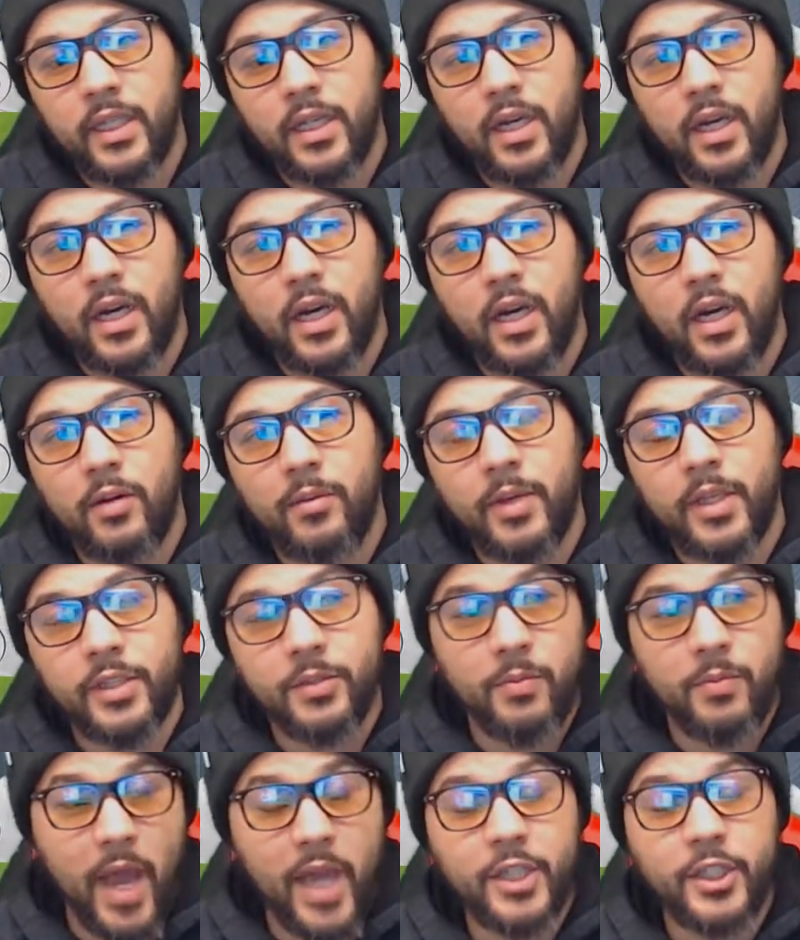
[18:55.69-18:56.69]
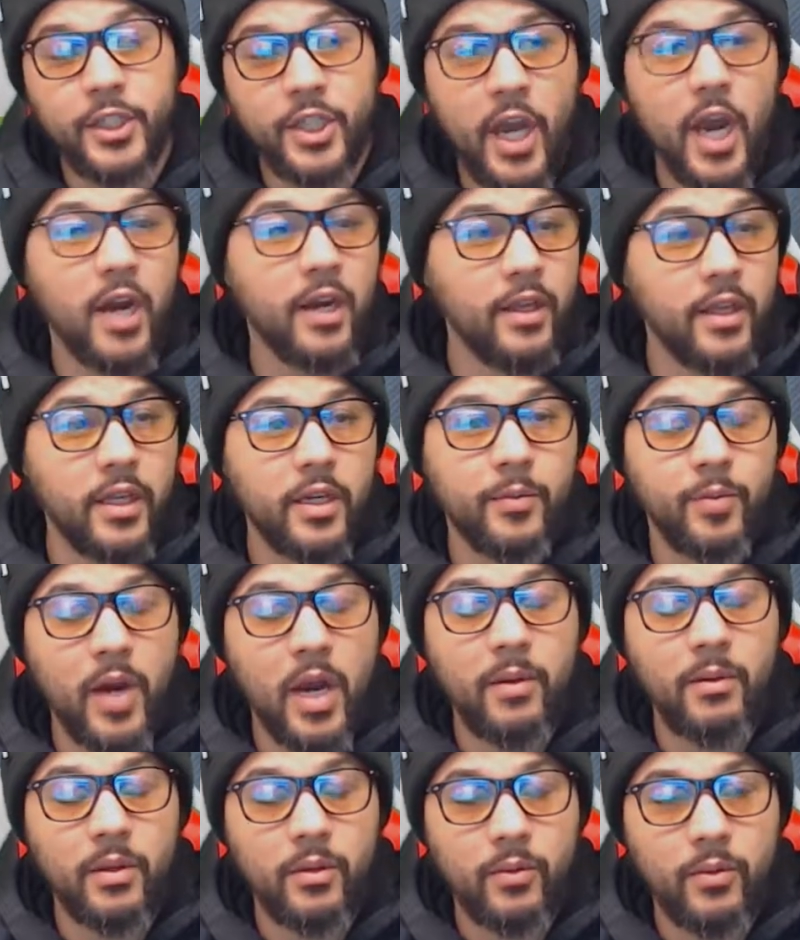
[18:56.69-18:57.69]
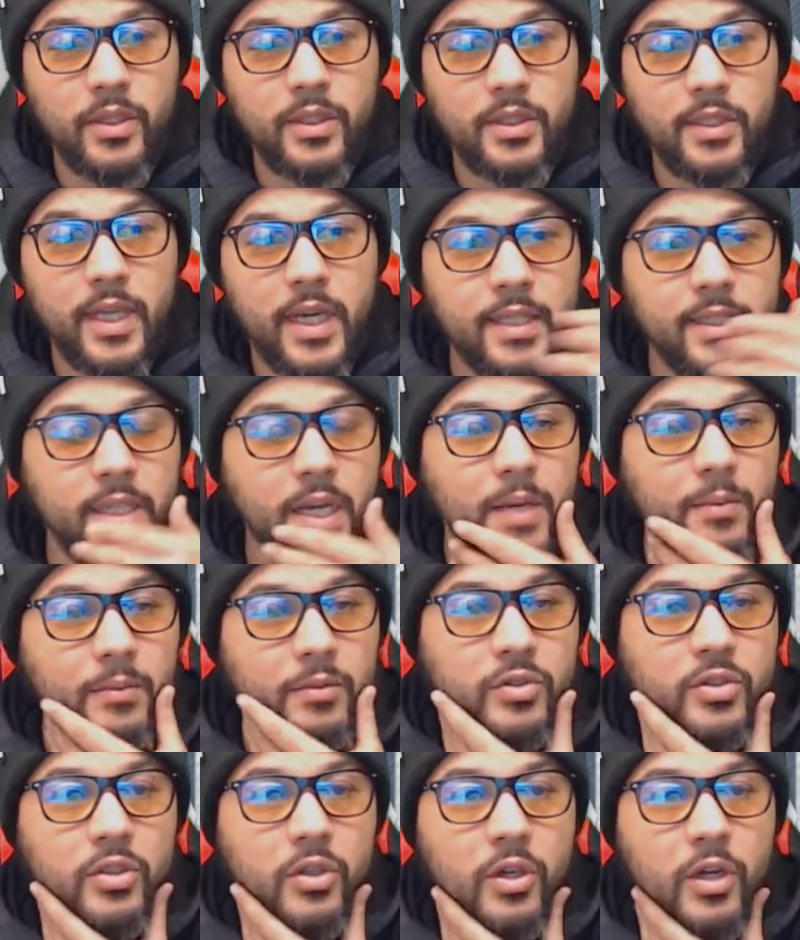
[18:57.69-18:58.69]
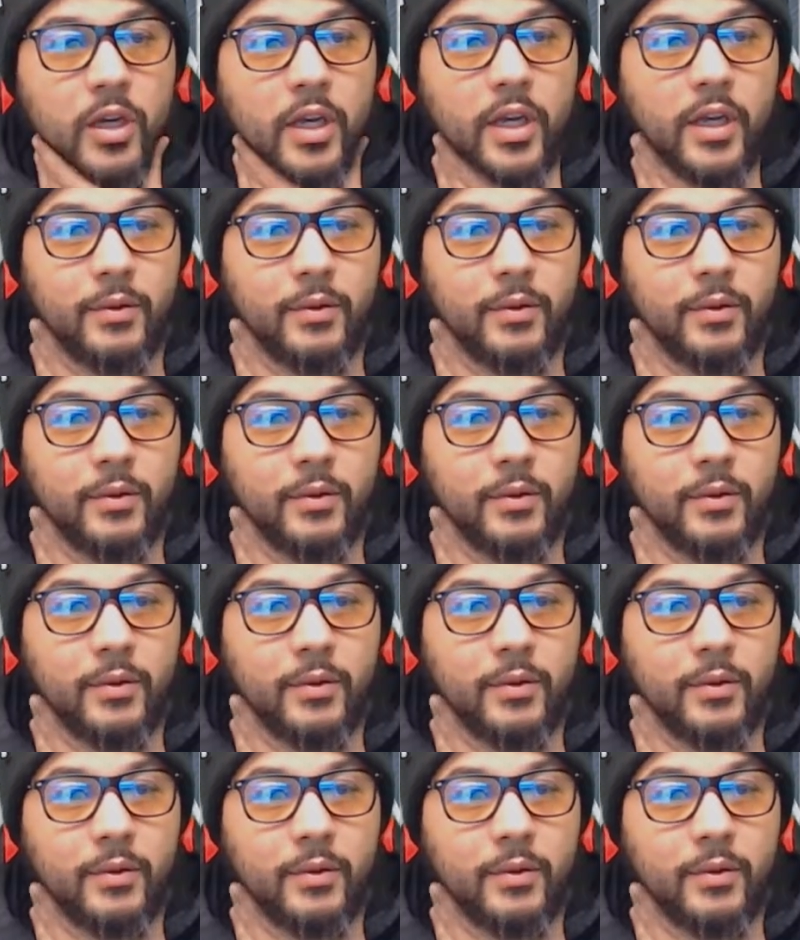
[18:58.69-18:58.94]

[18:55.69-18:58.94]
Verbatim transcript: Um, it's actually higher than it probably was last time you saw it.